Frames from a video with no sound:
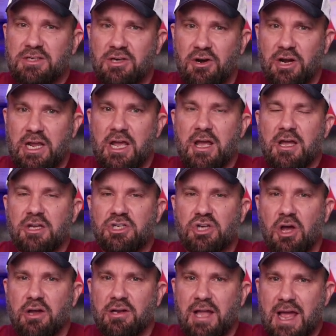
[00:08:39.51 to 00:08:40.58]
Attorney
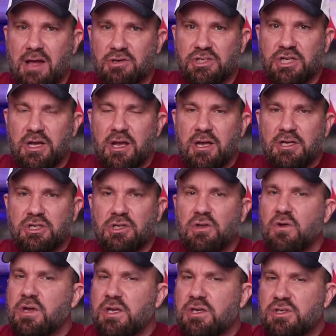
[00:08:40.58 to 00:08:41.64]
John Lausch to look